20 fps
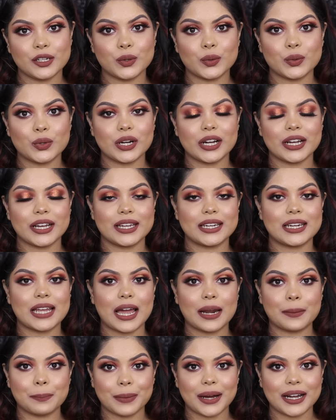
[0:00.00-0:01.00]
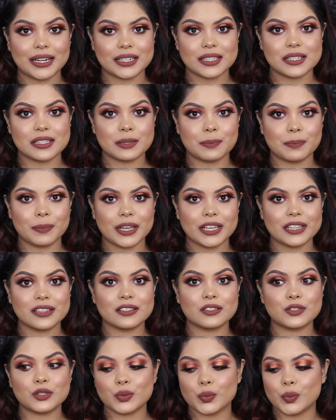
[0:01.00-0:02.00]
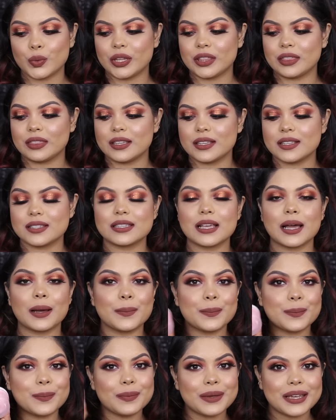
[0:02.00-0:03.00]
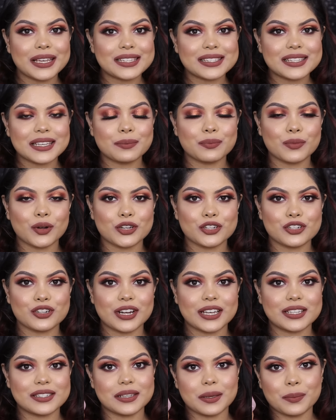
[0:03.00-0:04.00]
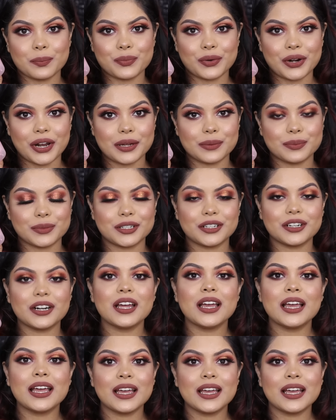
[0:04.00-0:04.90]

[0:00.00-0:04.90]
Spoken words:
go ahead and participate to win this amazing moisturizing primer.